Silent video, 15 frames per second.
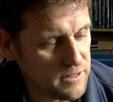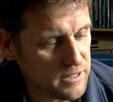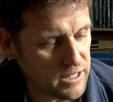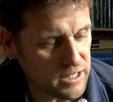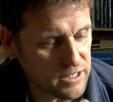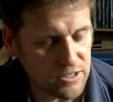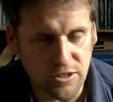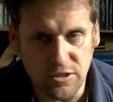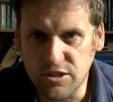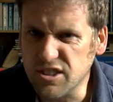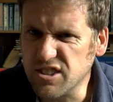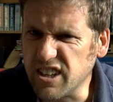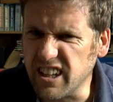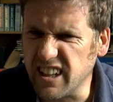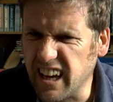you
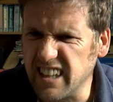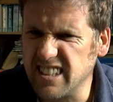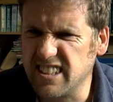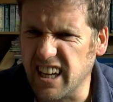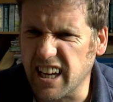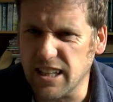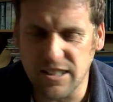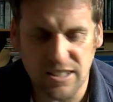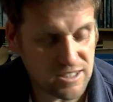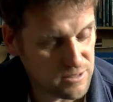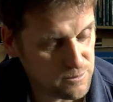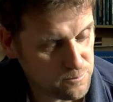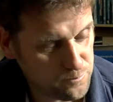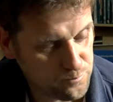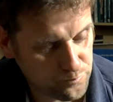just get that
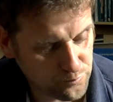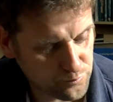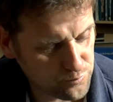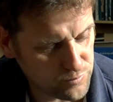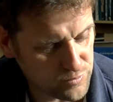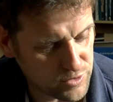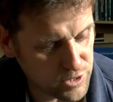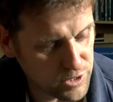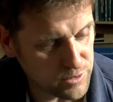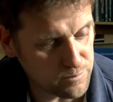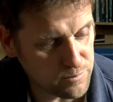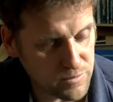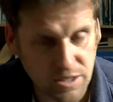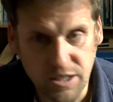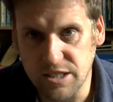sense that
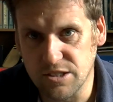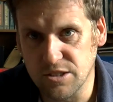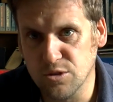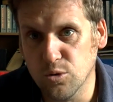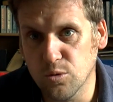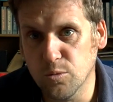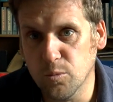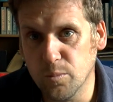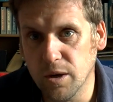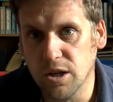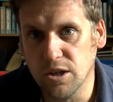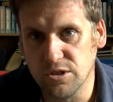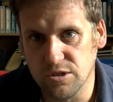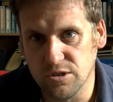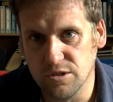he's a normal
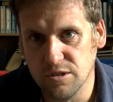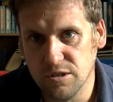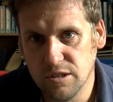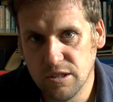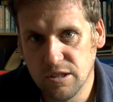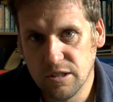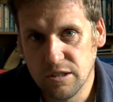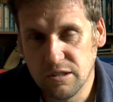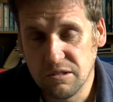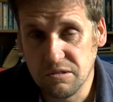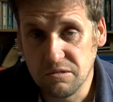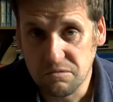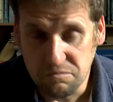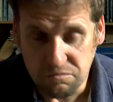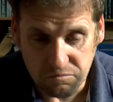person,
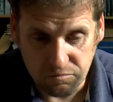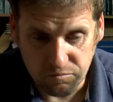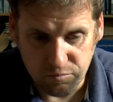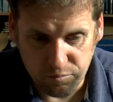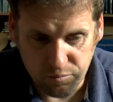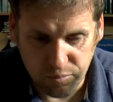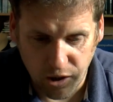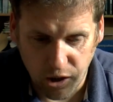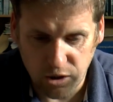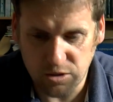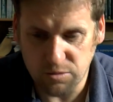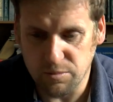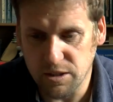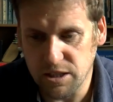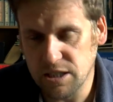
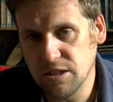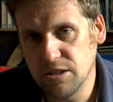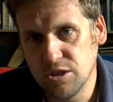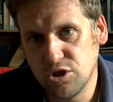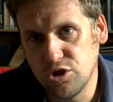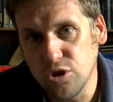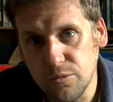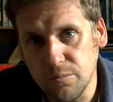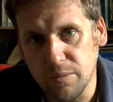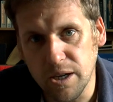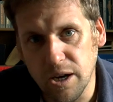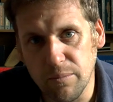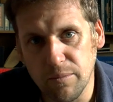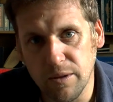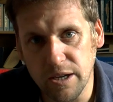possibly shouldn't be
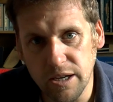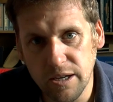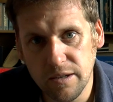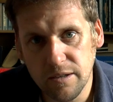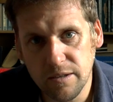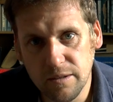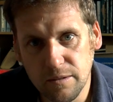up there.